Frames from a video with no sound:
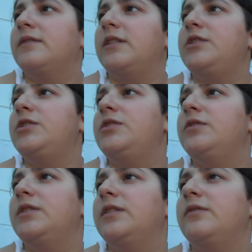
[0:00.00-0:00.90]
what you
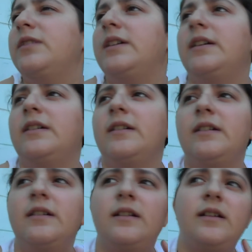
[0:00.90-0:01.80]
doing over there?
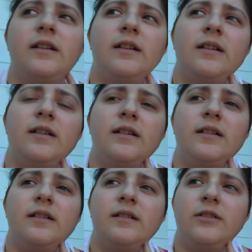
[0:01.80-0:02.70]

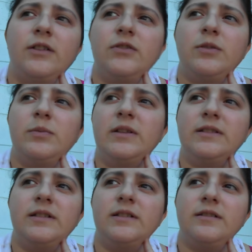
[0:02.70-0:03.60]
You have no
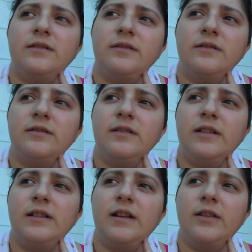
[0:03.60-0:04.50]
business
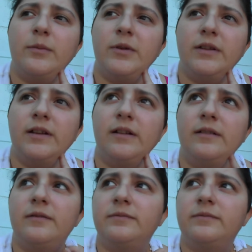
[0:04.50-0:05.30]
in the other building.